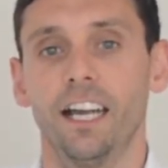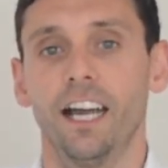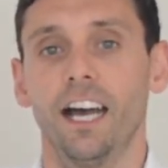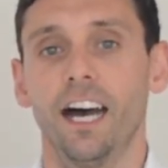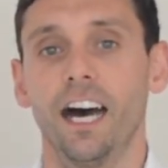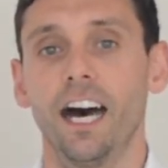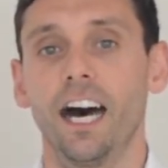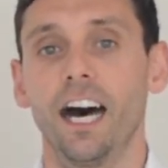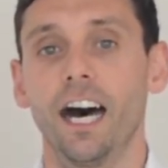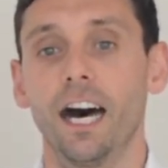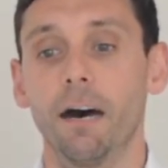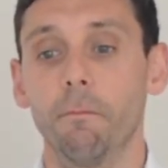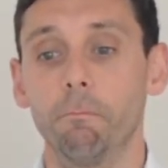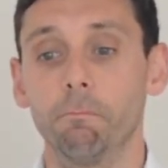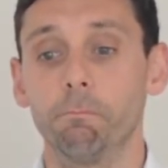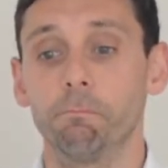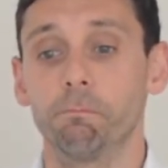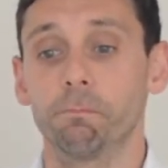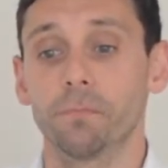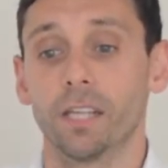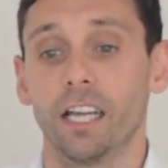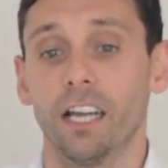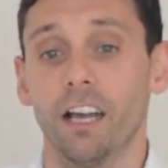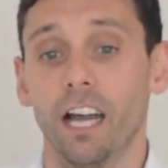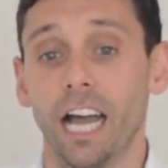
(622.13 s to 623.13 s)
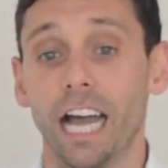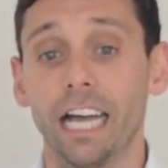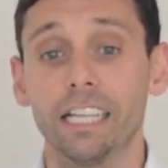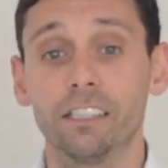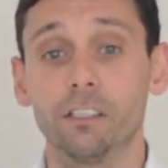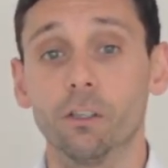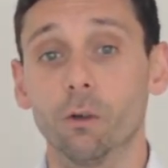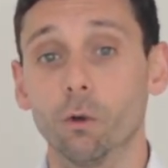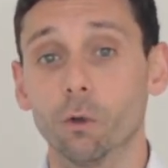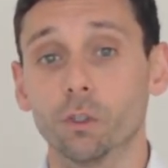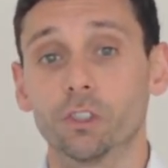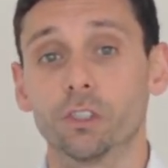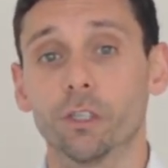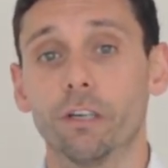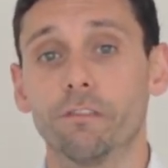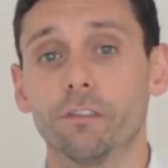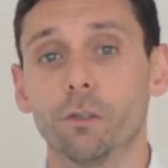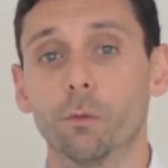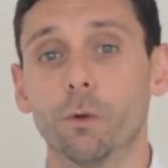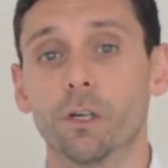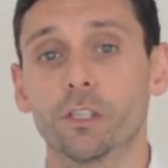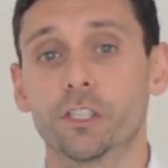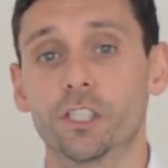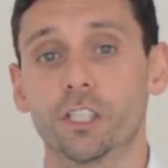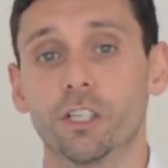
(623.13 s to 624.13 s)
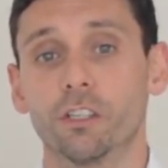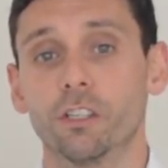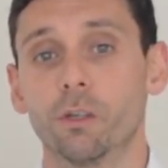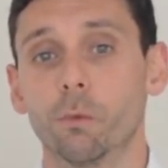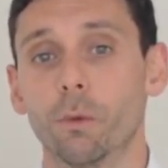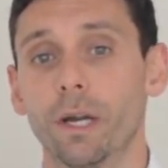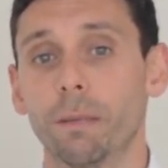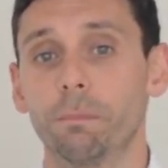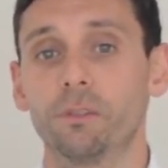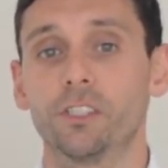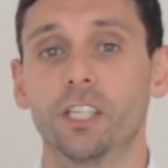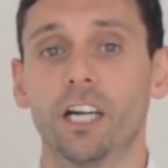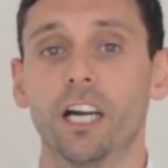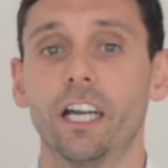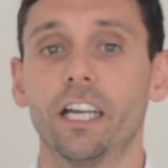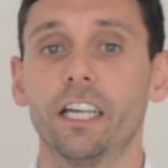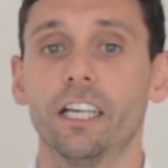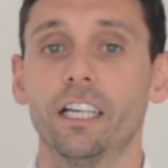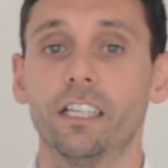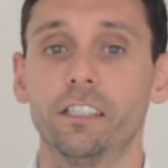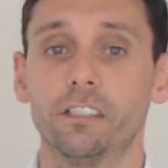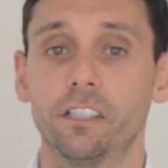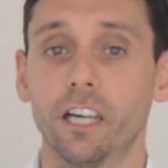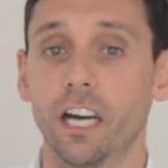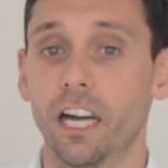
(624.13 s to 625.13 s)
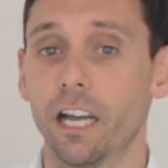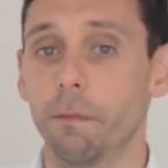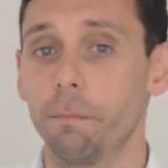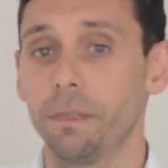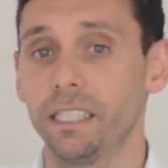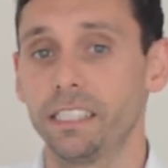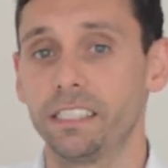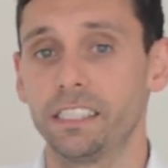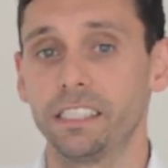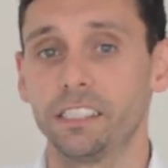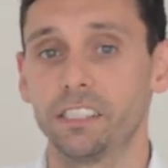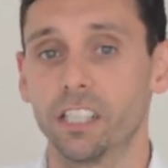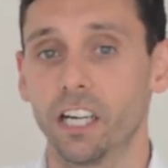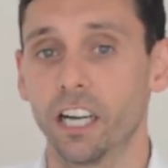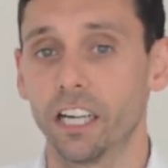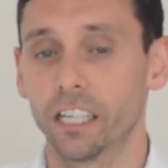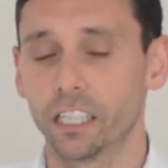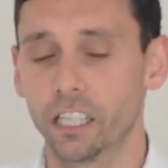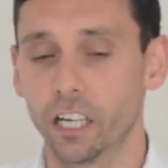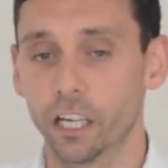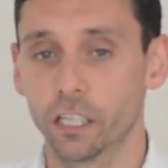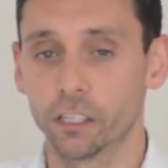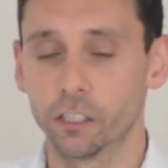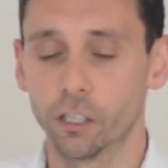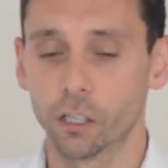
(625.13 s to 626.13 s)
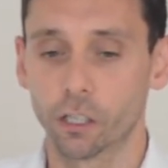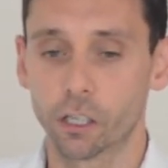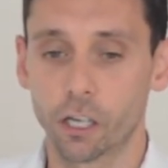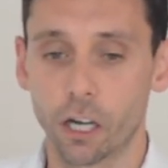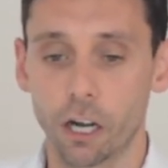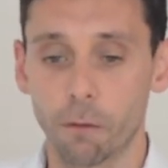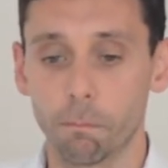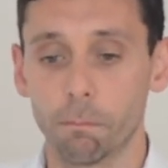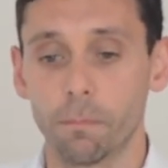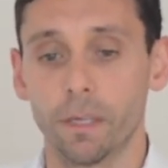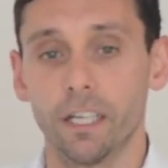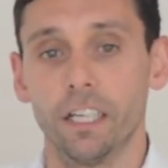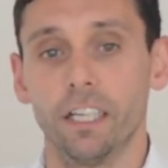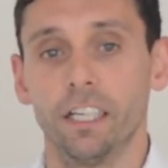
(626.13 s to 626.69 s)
And also if you're watching on the website, diabetesdietguide.com,